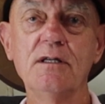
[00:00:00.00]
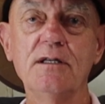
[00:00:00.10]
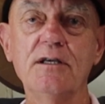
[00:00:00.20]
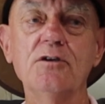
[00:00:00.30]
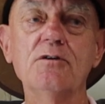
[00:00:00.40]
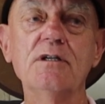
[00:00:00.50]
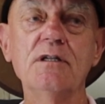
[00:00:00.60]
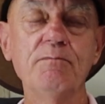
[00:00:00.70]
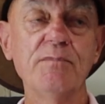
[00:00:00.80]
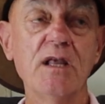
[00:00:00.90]
Now you
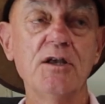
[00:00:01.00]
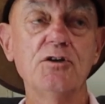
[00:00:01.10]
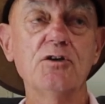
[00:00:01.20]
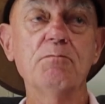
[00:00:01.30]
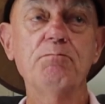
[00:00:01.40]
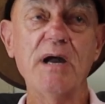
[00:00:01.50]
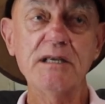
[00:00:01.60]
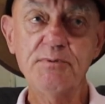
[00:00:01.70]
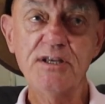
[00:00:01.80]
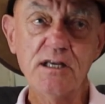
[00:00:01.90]
can
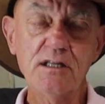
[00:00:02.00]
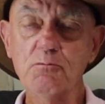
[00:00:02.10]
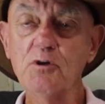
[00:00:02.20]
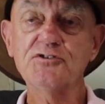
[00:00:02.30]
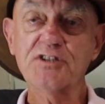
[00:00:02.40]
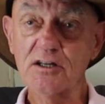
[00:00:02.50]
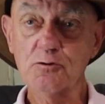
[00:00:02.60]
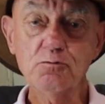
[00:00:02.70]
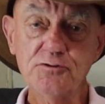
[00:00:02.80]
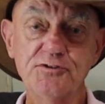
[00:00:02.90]
baby it, it wants
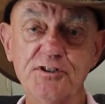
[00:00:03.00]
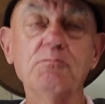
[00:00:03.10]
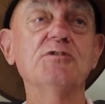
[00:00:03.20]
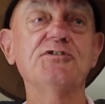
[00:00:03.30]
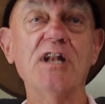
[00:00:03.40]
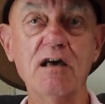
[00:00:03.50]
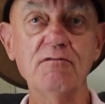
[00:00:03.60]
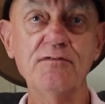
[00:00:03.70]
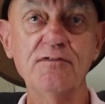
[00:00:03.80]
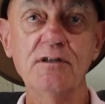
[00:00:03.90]
cuddles, it wants
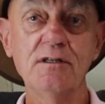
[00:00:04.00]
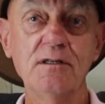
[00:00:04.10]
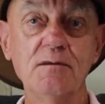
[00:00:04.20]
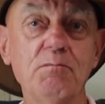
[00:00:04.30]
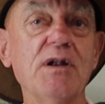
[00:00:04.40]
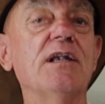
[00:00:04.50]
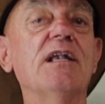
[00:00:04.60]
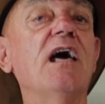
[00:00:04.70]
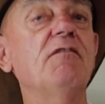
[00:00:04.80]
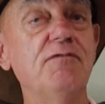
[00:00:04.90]
love, but
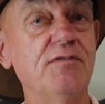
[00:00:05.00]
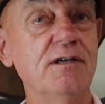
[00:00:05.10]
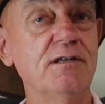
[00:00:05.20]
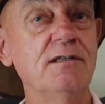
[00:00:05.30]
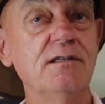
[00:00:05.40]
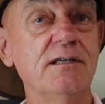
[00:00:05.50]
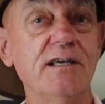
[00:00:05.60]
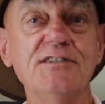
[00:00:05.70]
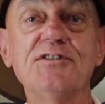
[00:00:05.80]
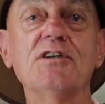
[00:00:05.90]
love
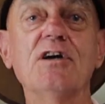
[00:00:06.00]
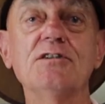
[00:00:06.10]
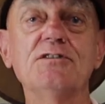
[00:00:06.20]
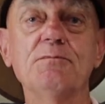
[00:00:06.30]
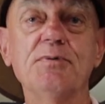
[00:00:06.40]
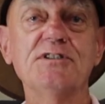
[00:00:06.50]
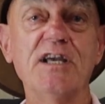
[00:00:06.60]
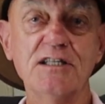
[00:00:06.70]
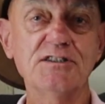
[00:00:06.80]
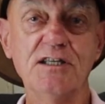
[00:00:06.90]
isn't going to
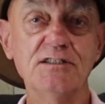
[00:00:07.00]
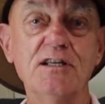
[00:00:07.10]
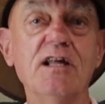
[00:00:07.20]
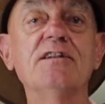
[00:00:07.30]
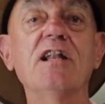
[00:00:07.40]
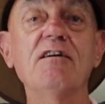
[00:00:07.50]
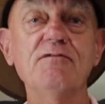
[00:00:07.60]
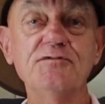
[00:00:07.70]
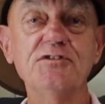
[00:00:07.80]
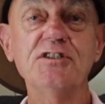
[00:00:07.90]
protect it. And
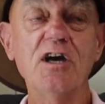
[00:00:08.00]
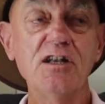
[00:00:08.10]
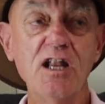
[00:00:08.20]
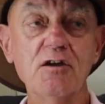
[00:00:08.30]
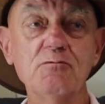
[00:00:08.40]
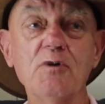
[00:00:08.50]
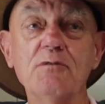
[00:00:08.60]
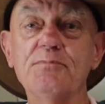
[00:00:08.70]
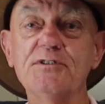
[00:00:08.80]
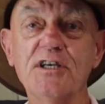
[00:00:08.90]
love alone
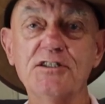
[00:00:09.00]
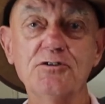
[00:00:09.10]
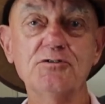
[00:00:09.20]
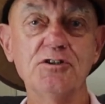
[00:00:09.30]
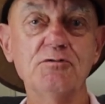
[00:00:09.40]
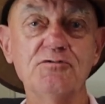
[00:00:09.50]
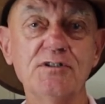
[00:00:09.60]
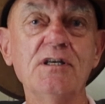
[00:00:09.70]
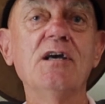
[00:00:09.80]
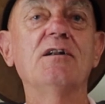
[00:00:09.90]
won't protect your
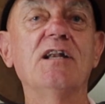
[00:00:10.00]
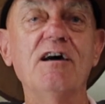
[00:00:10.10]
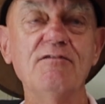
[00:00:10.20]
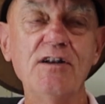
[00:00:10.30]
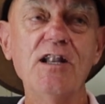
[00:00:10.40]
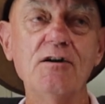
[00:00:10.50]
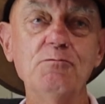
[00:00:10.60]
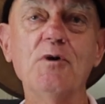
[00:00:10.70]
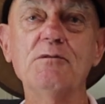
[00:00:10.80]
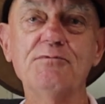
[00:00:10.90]
children. Love
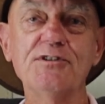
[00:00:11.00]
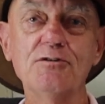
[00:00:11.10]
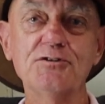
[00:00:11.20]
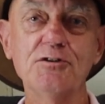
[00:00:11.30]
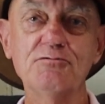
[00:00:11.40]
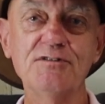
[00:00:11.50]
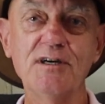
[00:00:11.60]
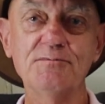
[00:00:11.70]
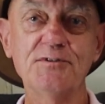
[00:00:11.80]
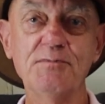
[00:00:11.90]
alone won't bring your children
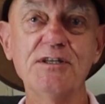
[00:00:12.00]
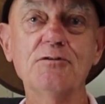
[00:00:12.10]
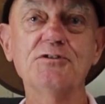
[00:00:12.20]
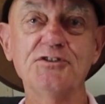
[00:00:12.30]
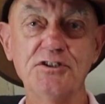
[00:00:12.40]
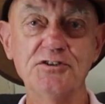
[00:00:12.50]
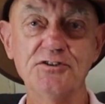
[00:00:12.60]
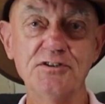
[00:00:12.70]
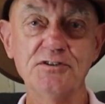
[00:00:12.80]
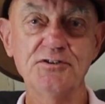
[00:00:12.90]
up to be good
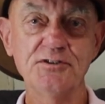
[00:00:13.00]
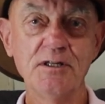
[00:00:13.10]
citizens.